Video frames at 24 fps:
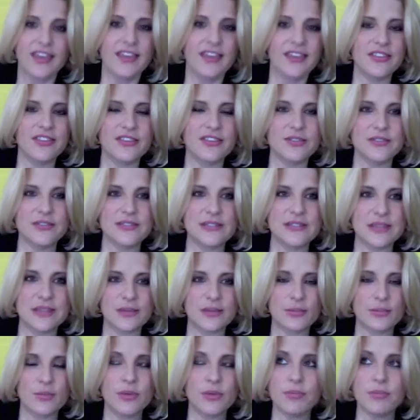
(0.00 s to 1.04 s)
There was at
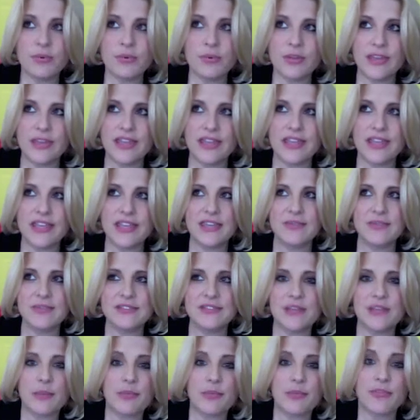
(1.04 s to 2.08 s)
one point he was
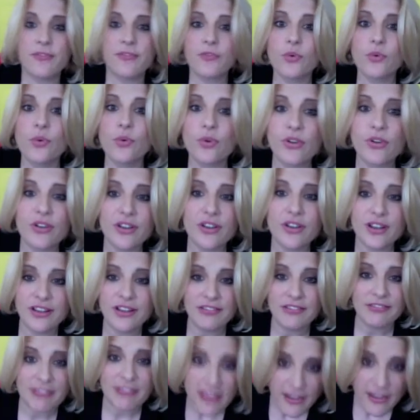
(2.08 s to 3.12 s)
up
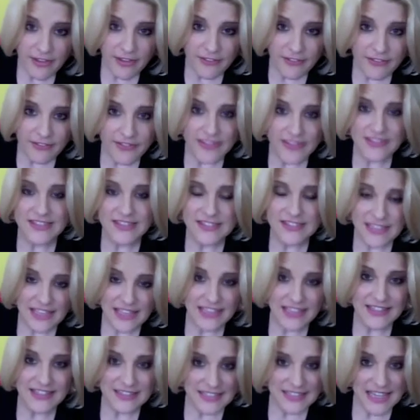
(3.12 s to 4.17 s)
4-love in the
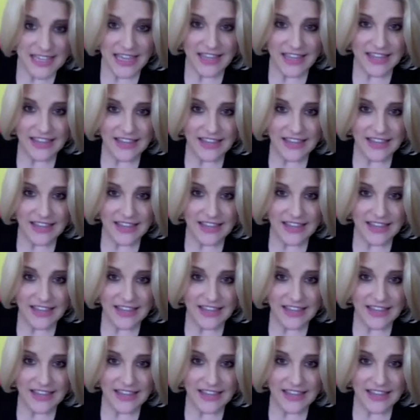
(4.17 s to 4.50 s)
second set.